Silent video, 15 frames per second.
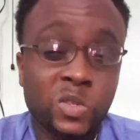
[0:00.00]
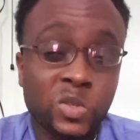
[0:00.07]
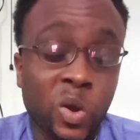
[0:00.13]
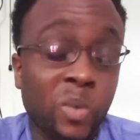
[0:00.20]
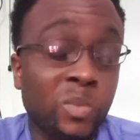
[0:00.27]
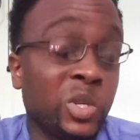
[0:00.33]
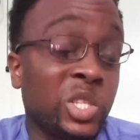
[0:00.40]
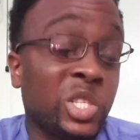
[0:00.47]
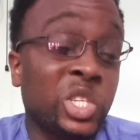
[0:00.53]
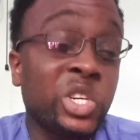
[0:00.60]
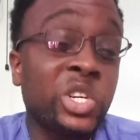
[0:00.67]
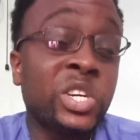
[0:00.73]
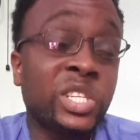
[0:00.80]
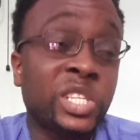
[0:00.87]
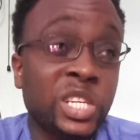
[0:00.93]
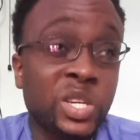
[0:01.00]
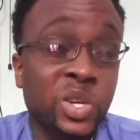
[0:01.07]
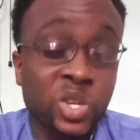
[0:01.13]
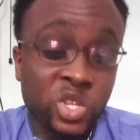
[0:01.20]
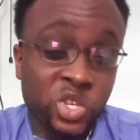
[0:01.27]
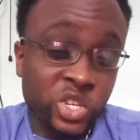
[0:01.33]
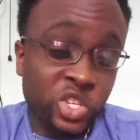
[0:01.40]
come to
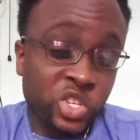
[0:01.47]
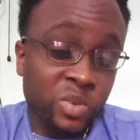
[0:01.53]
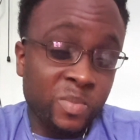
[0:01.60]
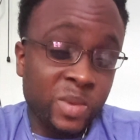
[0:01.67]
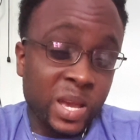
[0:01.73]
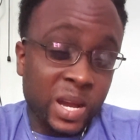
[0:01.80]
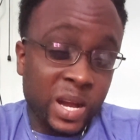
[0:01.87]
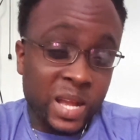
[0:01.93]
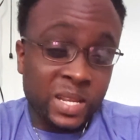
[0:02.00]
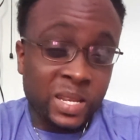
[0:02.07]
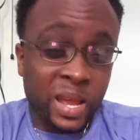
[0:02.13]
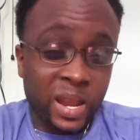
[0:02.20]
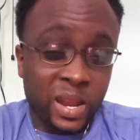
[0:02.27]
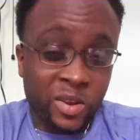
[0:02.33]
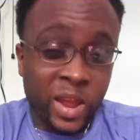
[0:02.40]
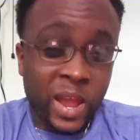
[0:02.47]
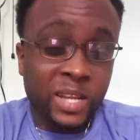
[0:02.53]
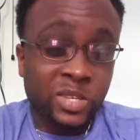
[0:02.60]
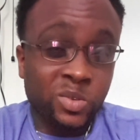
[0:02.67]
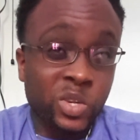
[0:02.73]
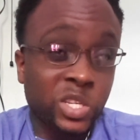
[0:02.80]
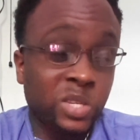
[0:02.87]
$1,300 Jamaican dollar,
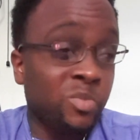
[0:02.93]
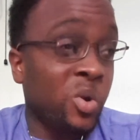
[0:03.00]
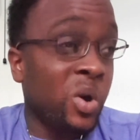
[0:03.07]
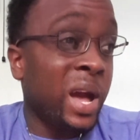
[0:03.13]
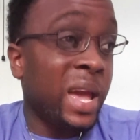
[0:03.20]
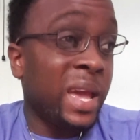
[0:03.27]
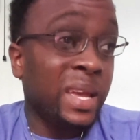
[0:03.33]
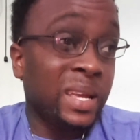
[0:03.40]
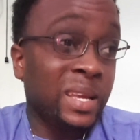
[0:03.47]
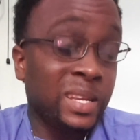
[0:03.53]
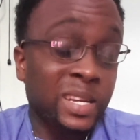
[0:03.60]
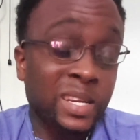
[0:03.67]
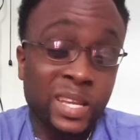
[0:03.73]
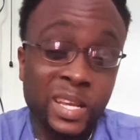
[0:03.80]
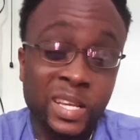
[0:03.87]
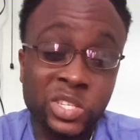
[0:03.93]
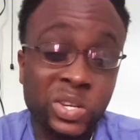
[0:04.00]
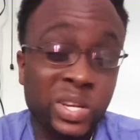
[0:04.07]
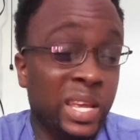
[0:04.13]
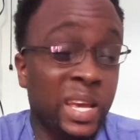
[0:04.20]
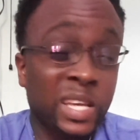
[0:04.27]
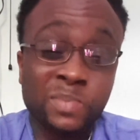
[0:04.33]
right? Which boy, things
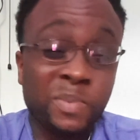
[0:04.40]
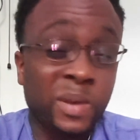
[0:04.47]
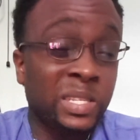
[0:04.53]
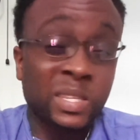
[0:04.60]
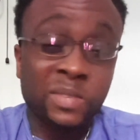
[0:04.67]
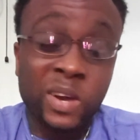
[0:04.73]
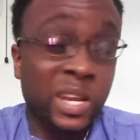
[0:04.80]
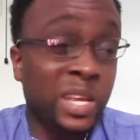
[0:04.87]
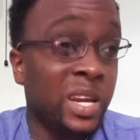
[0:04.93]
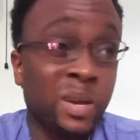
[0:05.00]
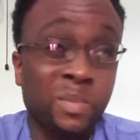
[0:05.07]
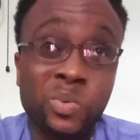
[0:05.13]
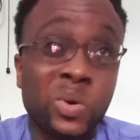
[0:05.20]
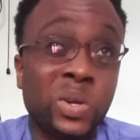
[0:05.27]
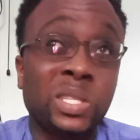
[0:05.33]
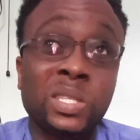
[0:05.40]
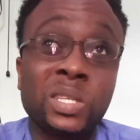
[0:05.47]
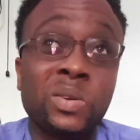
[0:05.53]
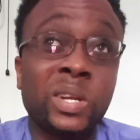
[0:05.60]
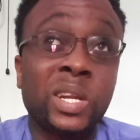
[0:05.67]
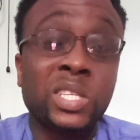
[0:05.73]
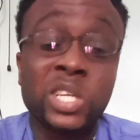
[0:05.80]
really expensive at the airport still,
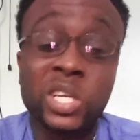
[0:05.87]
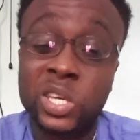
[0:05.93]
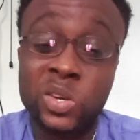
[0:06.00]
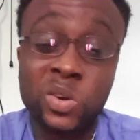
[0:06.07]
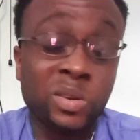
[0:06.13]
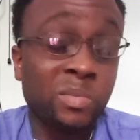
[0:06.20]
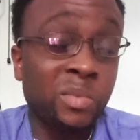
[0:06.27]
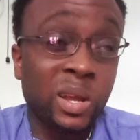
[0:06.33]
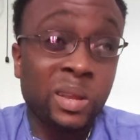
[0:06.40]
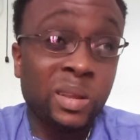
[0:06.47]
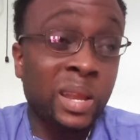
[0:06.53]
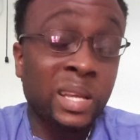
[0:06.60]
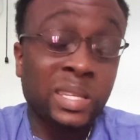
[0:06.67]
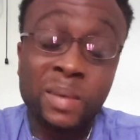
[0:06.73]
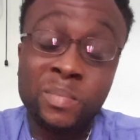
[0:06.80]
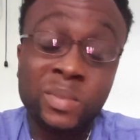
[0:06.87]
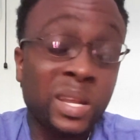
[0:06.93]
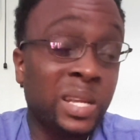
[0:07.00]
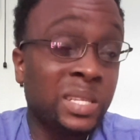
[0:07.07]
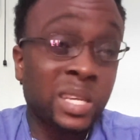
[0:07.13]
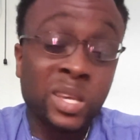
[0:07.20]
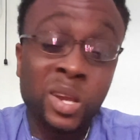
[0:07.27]
when I check you out. But that's what I'm
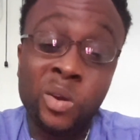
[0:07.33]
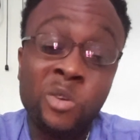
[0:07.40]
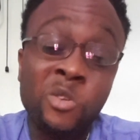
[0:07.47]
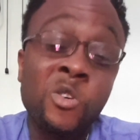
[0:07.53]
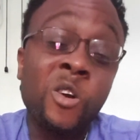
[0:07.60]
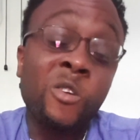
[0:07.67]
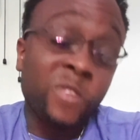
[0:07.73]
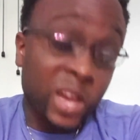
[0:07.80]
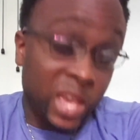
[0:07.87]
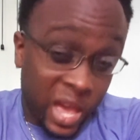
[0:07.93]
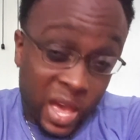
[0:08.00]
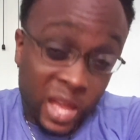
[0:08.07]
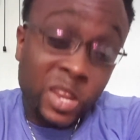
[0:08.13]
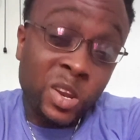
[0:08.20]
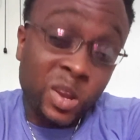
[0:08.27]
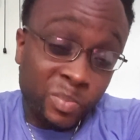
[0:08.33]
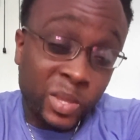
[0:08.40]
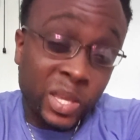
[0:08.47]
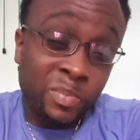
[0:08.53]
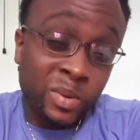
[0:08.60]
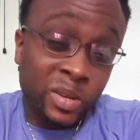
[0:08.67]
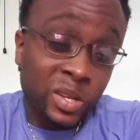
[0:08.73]
telling you, so you're rough a yard, you know,
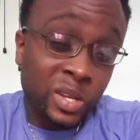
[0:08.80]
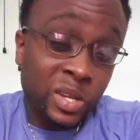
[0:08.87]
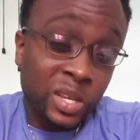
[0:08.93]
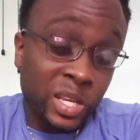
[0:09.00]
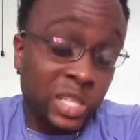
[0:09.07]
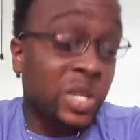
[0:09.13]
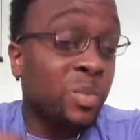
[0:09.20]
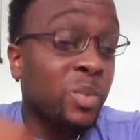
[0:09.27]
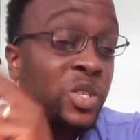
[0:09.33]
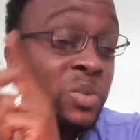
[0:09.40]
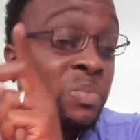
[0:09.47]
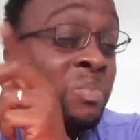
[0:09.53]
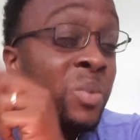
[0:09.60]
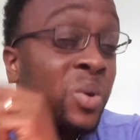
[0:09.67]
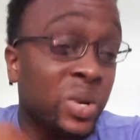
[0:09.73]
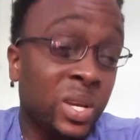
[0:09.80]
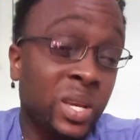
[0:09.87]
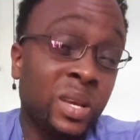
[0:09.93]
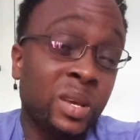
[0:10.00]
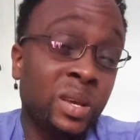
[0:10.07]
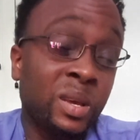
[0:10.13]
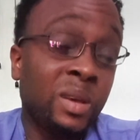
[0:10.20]
people. You see much
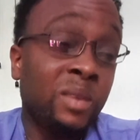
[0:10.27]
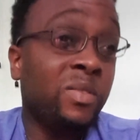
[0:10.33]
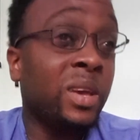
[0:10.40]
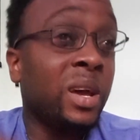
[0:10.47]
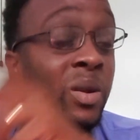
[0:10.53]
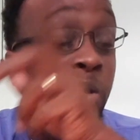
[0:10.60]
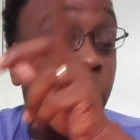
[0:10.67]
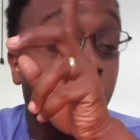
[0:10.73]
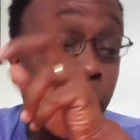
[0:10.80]
money for your little